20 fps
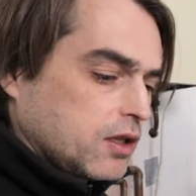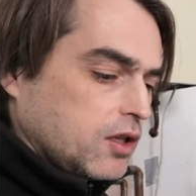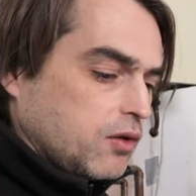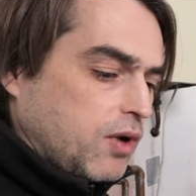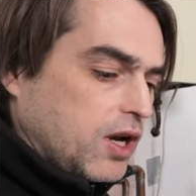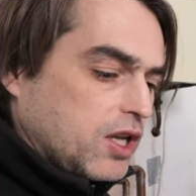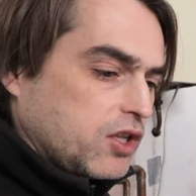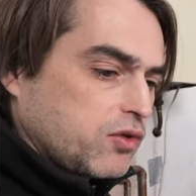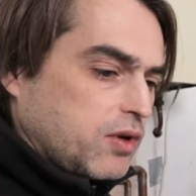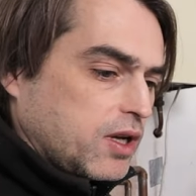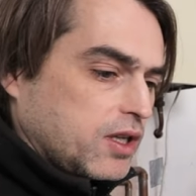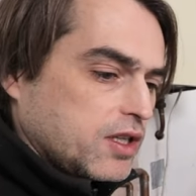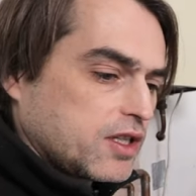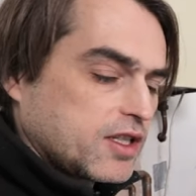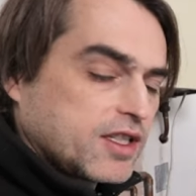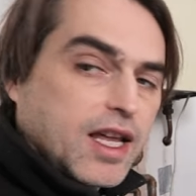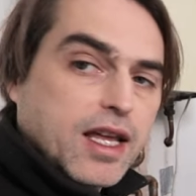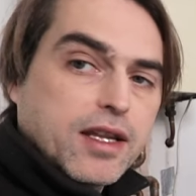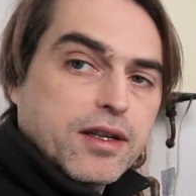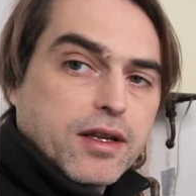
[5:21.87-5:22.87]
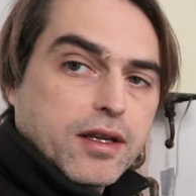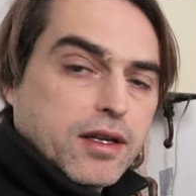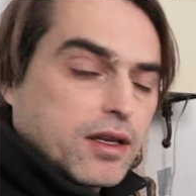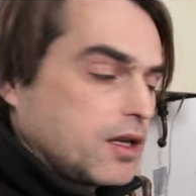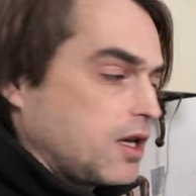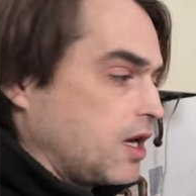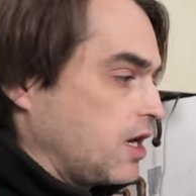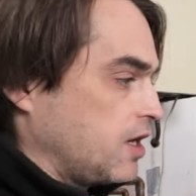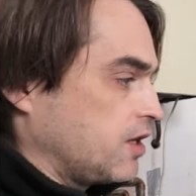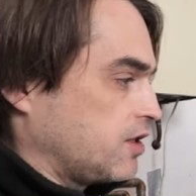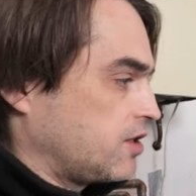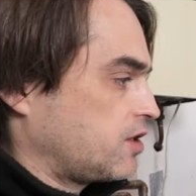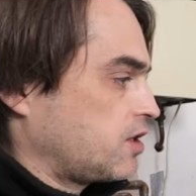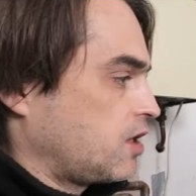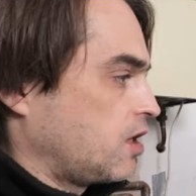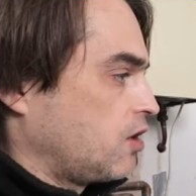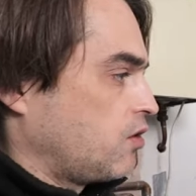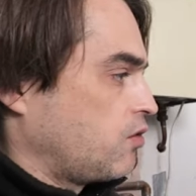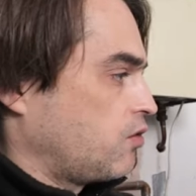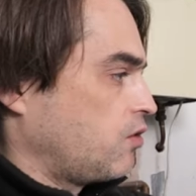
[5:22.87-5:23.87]
The way to understand it
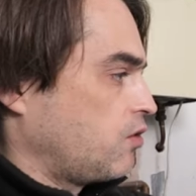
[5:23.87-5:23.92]
is,